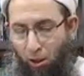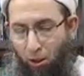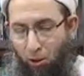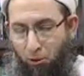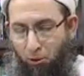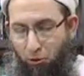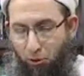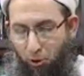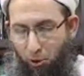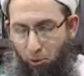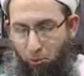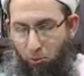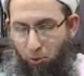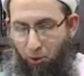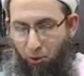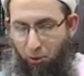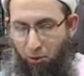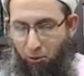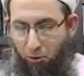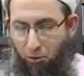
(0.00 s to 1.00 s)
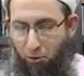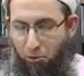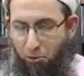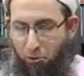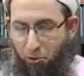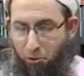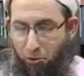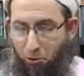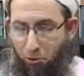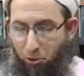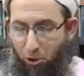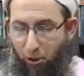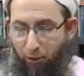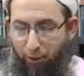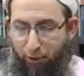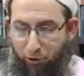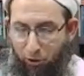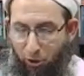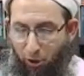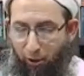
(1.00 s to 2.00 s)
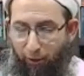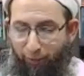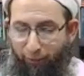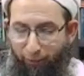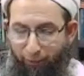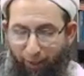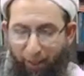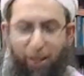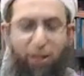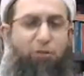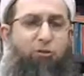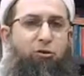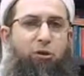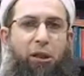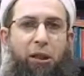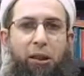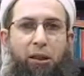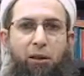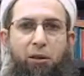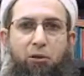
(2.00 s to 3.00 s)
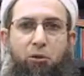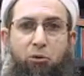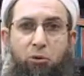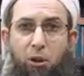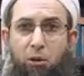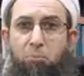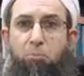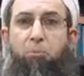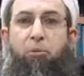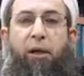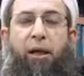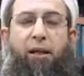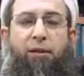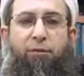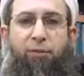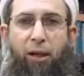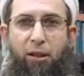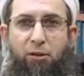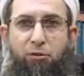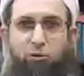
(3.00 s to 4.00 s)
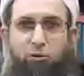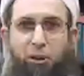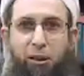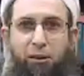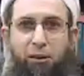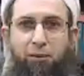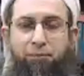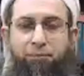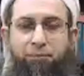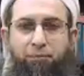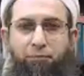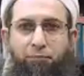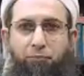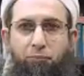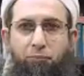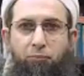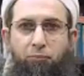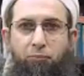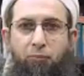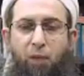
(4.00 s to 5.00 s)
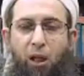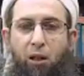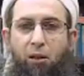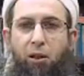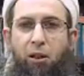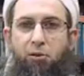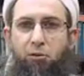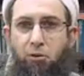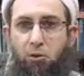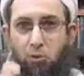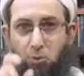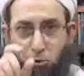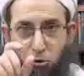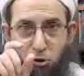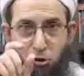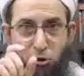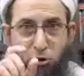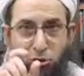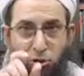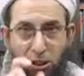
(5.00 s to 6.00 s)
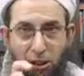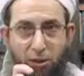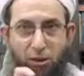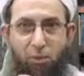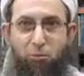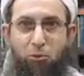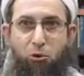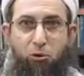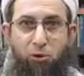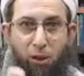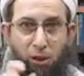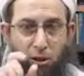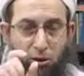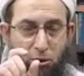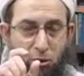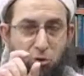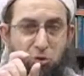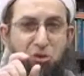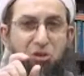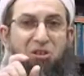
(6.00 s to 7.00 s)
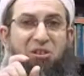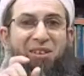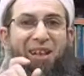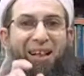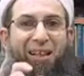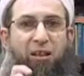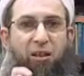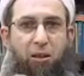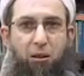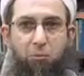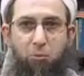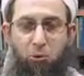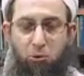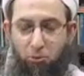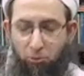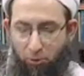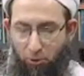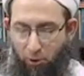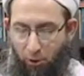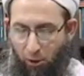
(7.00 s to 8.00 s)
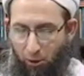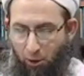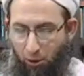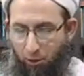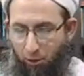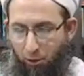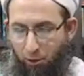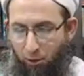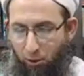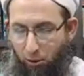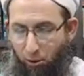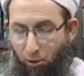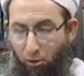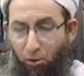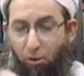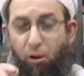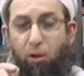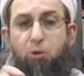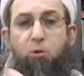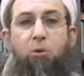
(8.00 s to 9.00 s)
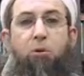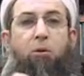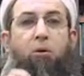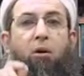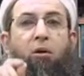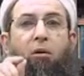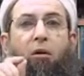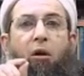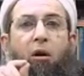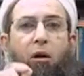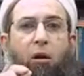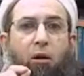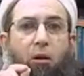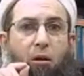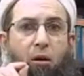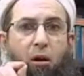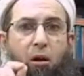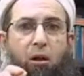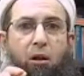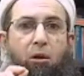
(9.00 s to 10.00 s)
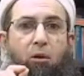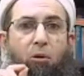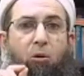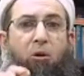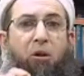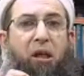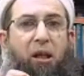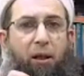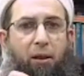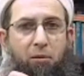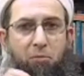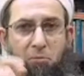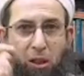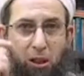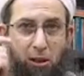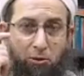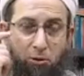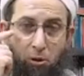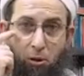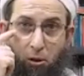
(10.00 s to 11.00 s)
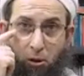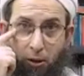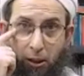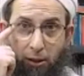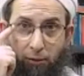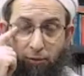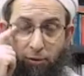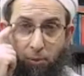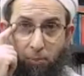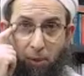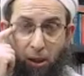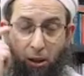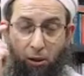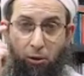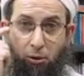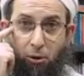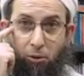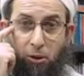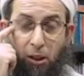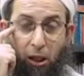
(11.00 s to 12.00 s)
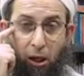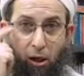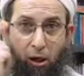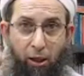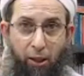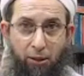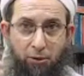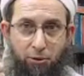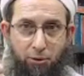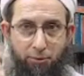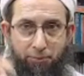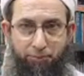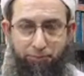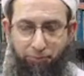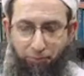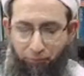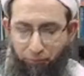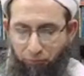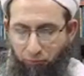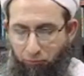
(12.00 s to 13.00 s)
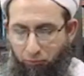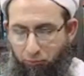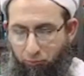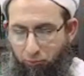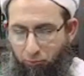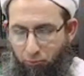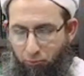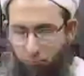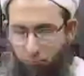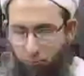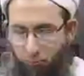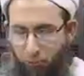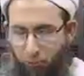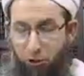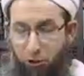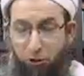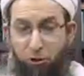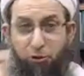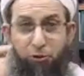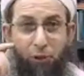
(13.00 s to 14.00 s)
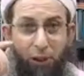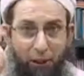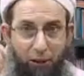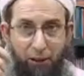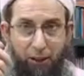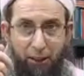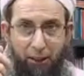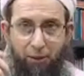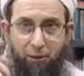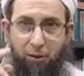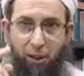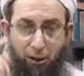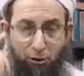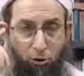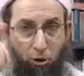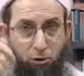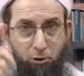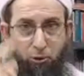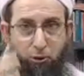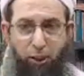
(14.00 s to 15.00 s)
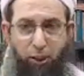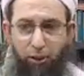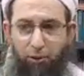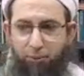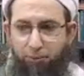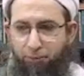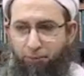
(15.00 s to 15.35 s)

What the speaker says: So do not start fasting and do not break fasting unless you see the moon, unless you sight the moon. Ru'ya means looking through the eyes directly. That's called ru'ya.